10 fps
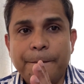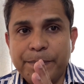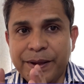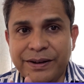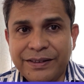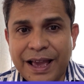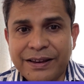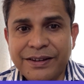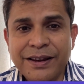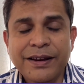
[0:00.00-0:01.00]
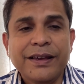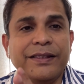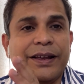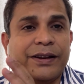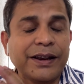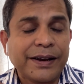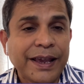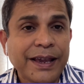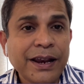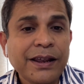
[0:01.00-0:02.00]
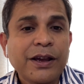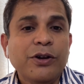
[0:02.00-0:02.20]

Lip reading: it is action that taken